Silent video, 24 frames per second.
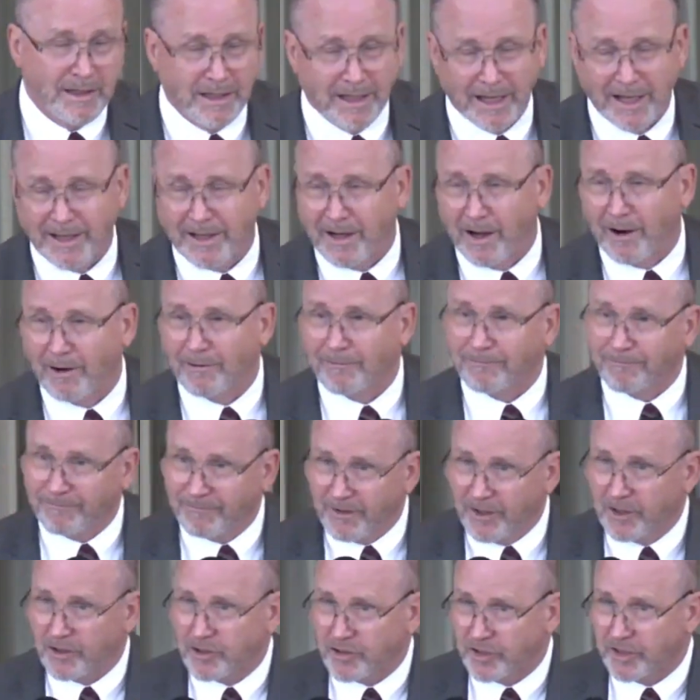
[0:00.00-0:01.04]
and our
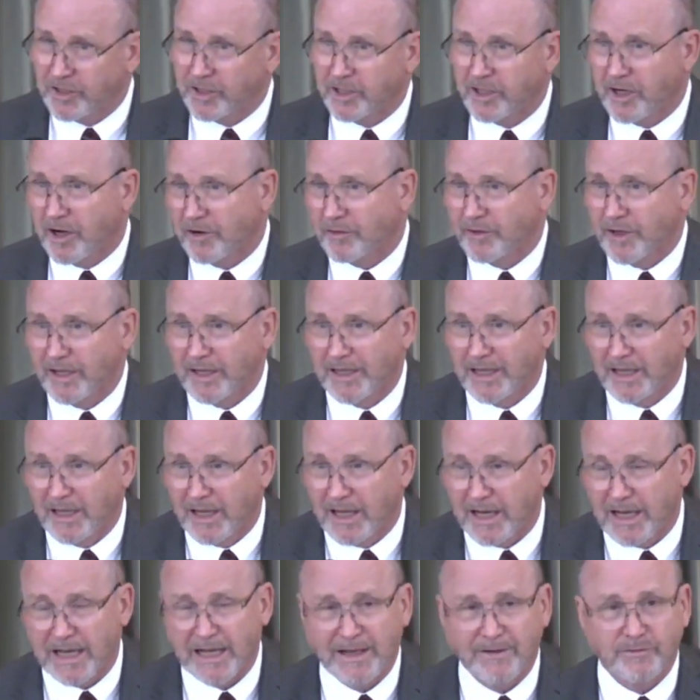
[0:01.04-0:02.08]
functioning in our daily
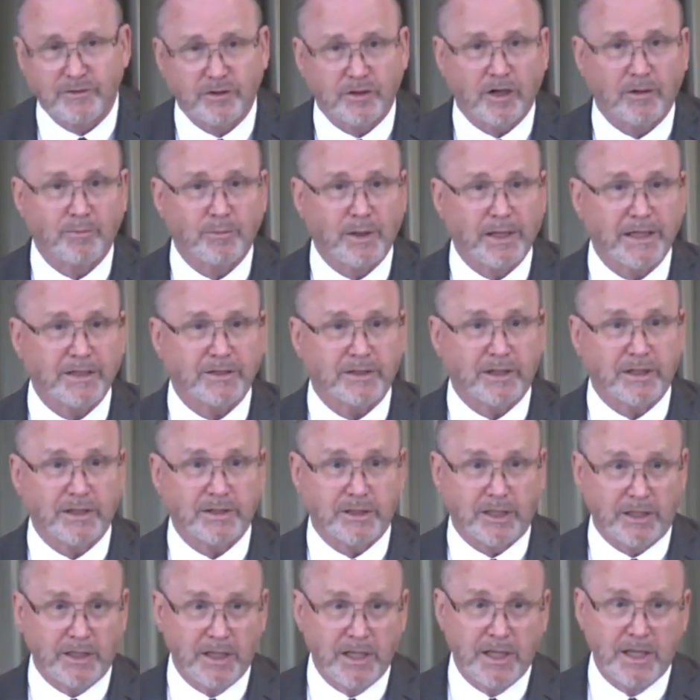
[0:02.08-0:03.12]
lives and our blessings.
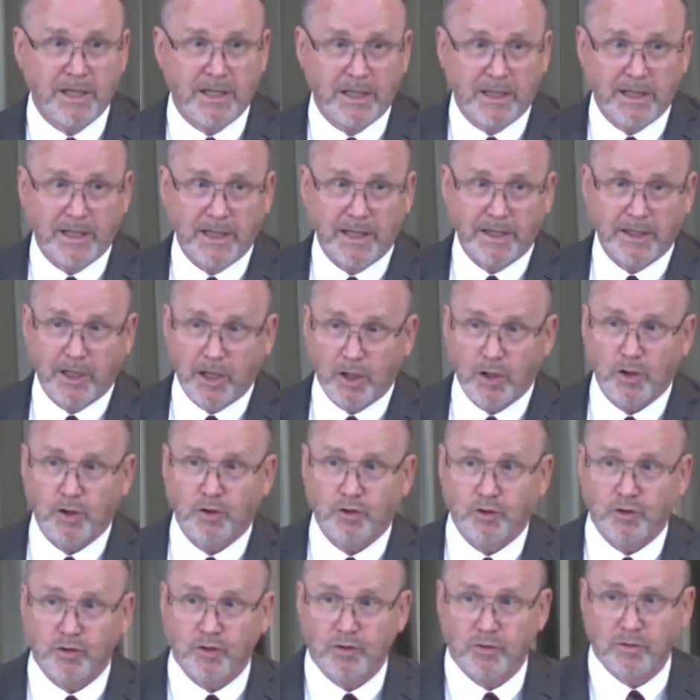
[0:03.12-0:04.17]
It, it
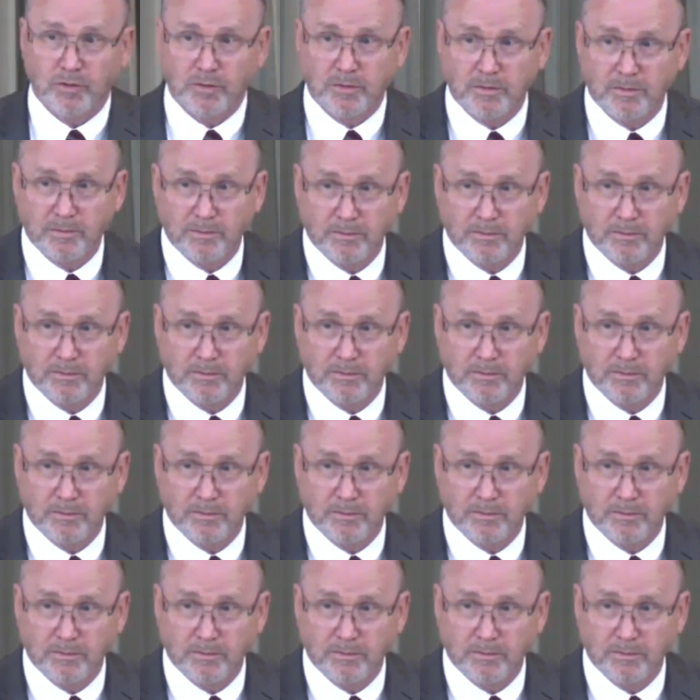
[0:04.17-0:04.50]
goes